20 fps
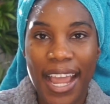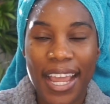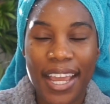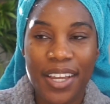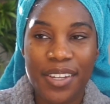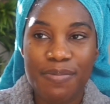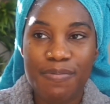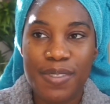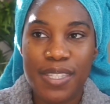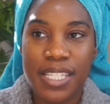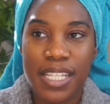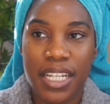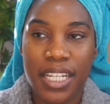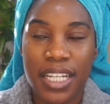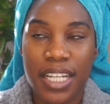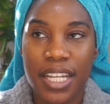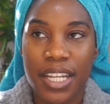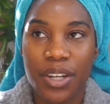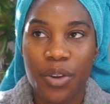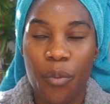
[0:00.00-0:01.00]
am
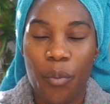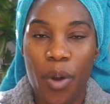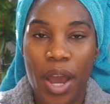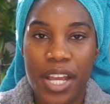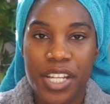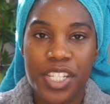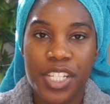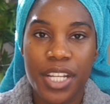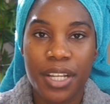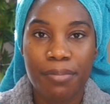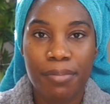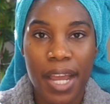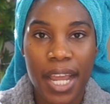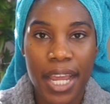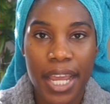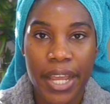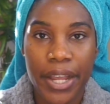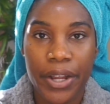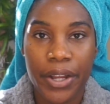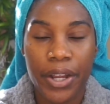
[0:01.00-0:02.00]
done washing my
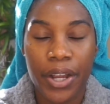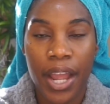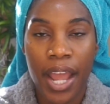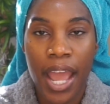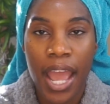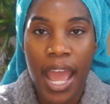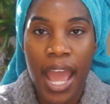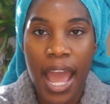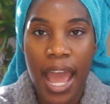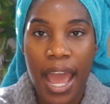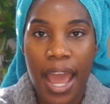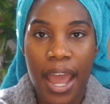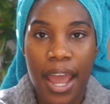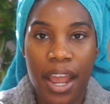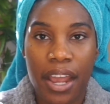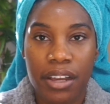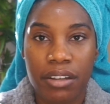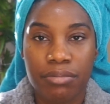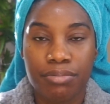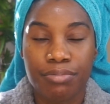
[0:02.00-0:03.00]
hair.
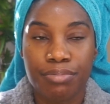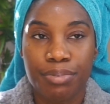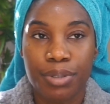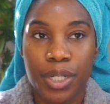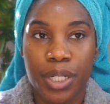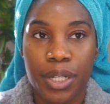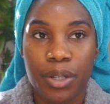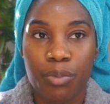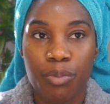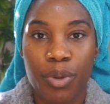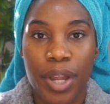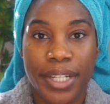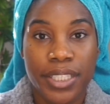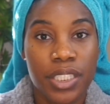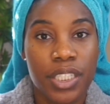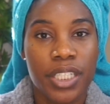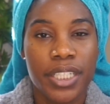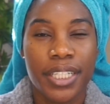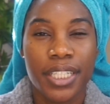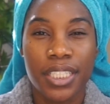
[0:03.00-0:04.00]
I put
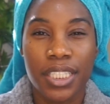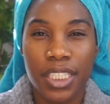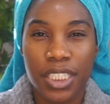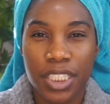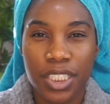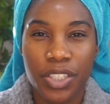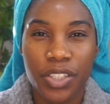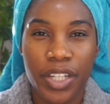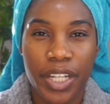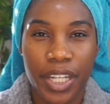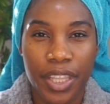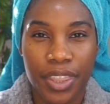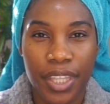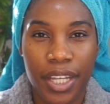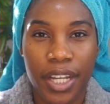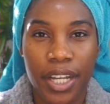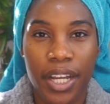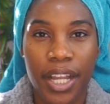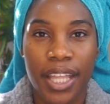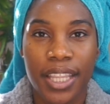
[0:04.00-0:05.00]
regular conditioner in
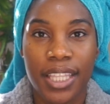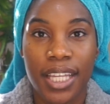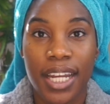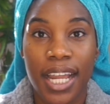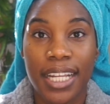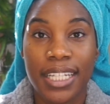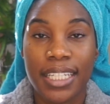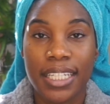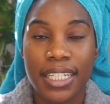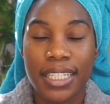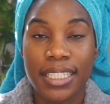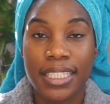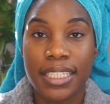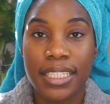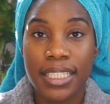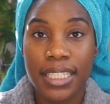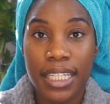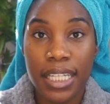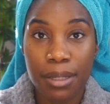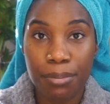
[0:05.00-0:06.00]
there, and then I did a
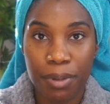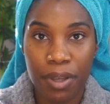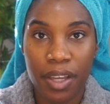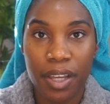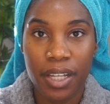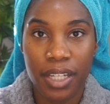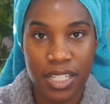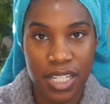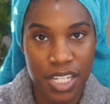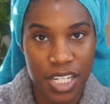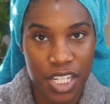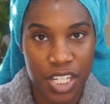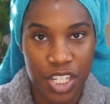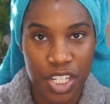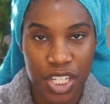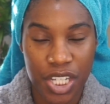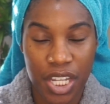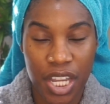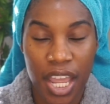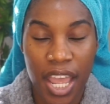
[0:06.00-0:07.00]
deep
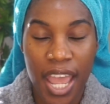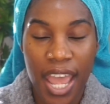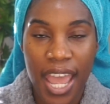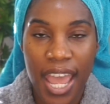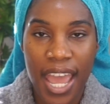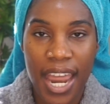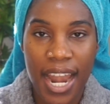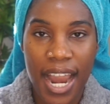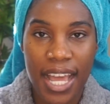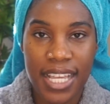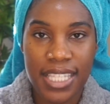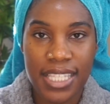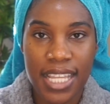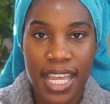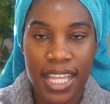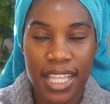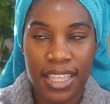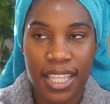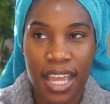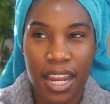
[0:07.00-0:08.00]
condition, and I
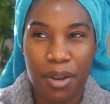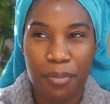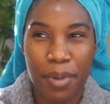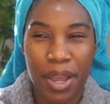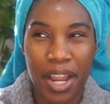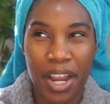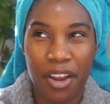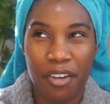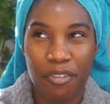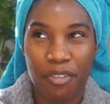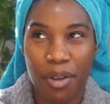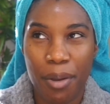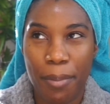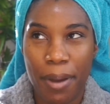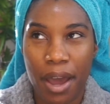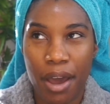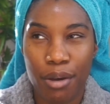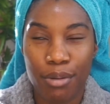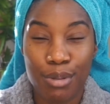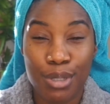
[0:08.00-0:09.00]
set that in my hair for
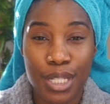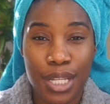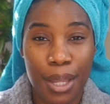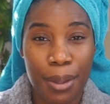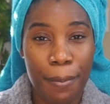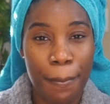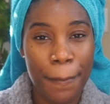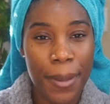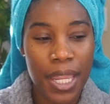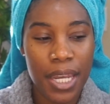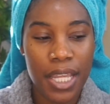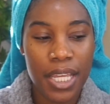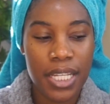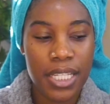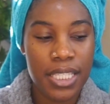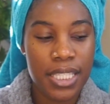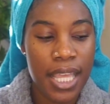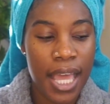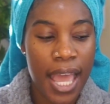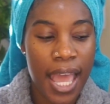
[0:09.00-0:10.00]
about 10
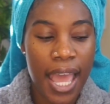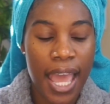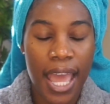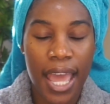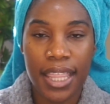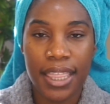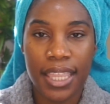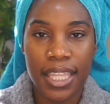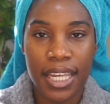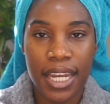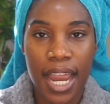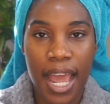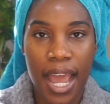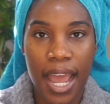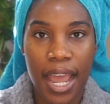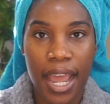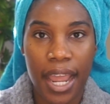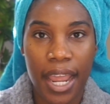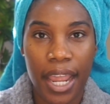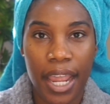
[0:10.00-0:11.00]
minutes, and then
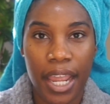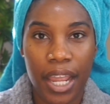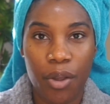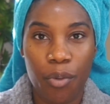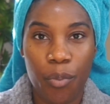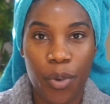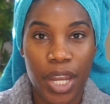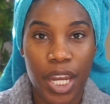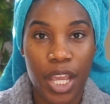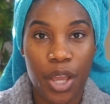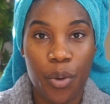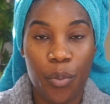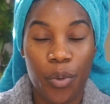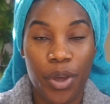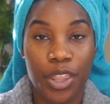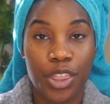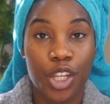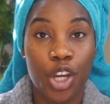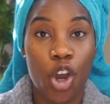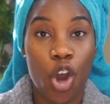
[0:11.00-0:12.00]
I went in
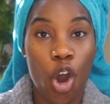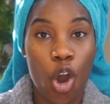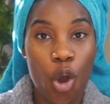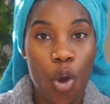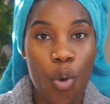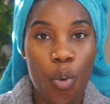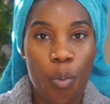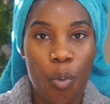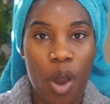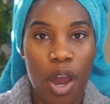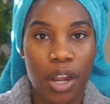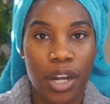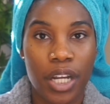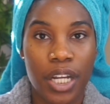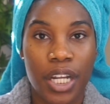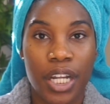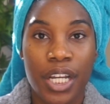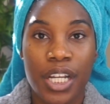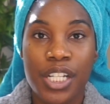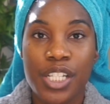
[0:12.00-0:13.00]
with cold
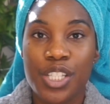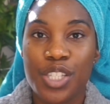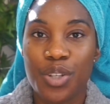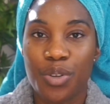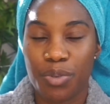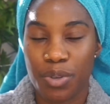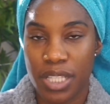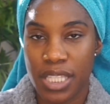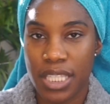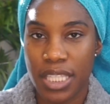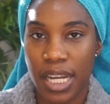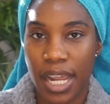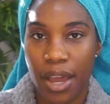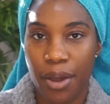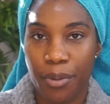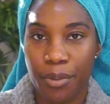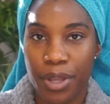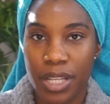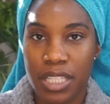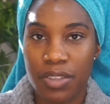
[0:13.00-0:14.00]
water to rinse it
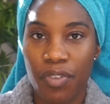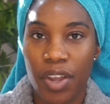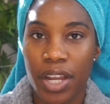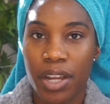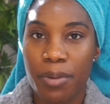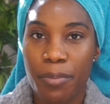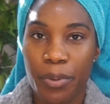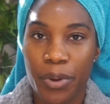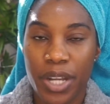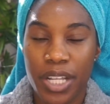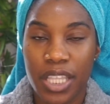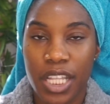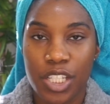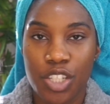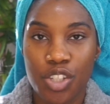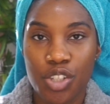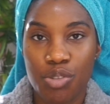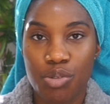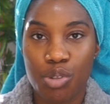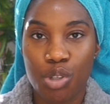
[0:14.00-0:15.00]
out. It's very important that
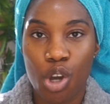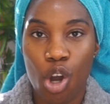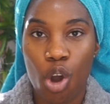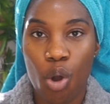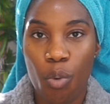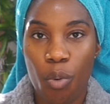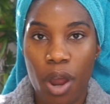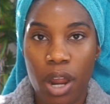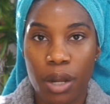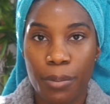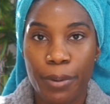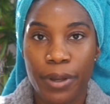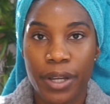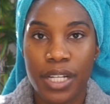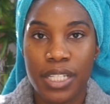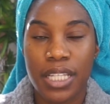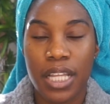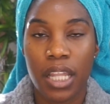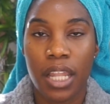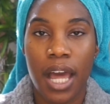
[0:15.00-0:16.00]
you use cold water
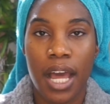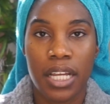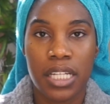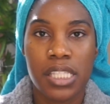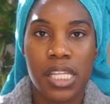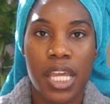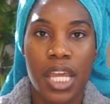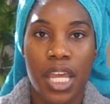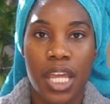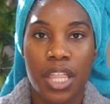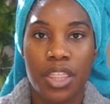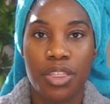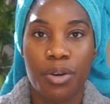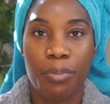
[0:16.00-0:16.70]
because it locks in the